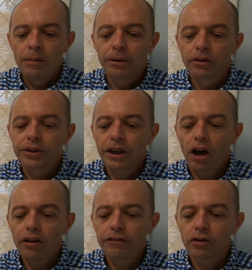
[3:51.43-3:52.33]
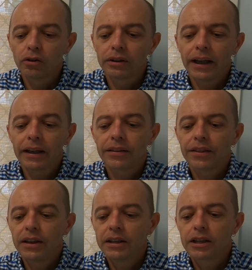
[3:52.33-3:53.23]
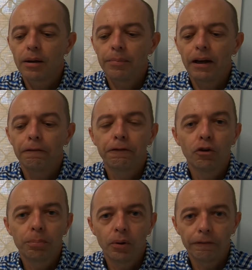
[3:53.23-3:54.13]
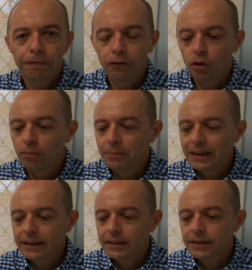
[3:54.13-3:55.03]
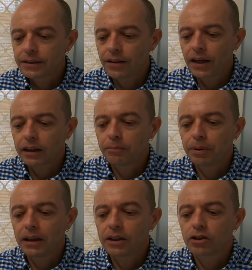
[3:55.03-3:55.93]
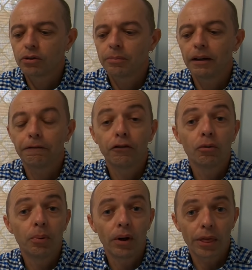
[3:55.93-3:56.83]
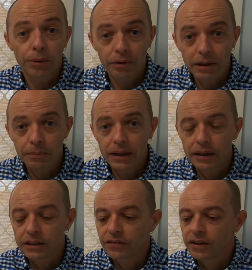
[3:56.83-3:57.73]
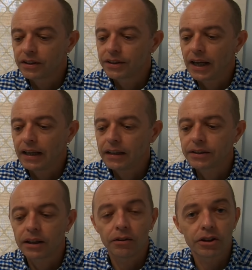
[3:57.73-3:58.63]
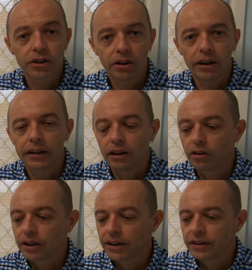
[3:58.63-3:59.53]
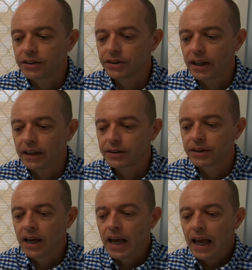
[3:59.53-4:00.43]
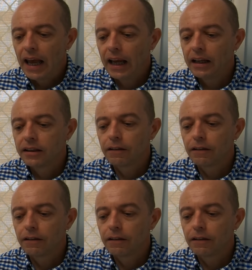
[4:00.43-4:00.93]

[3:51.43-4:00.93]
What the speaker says: but look, the overall length is about 4.4 metres, so that compares to about 4.3 metres for the ZS, so it's slightly longer than the ZS, and